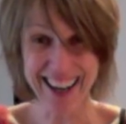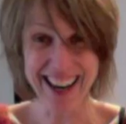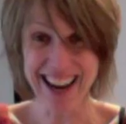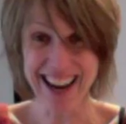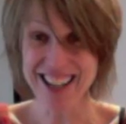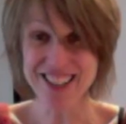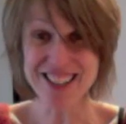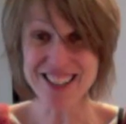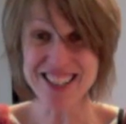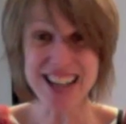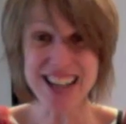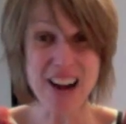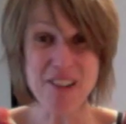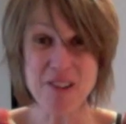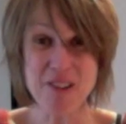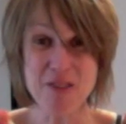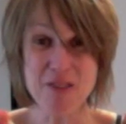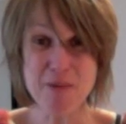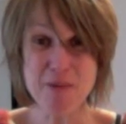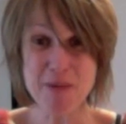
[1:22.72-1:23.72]
Just
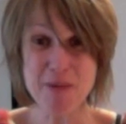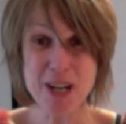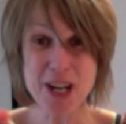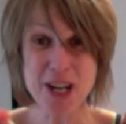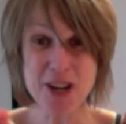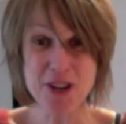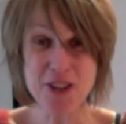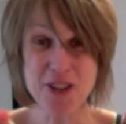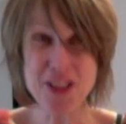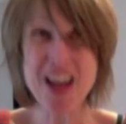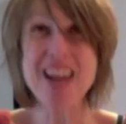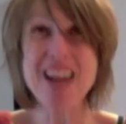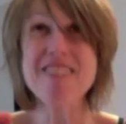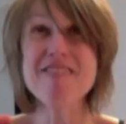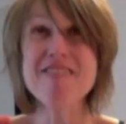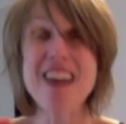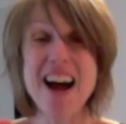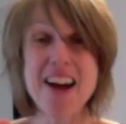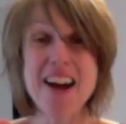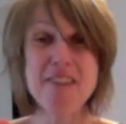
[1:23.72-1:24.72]
out of the blue, they
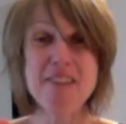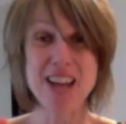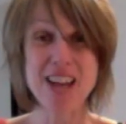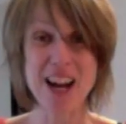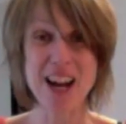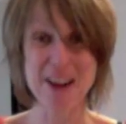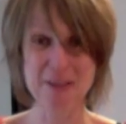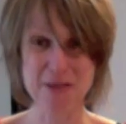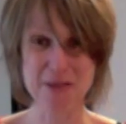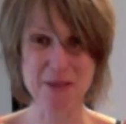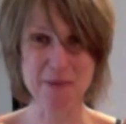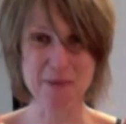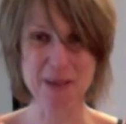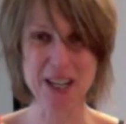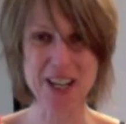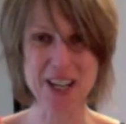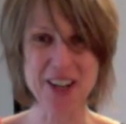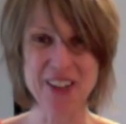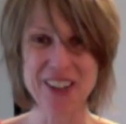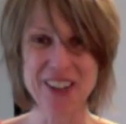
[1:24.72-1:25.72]
arrived out of the
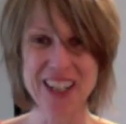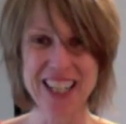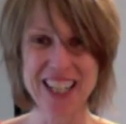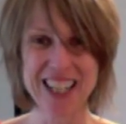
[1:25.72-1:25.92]
blue.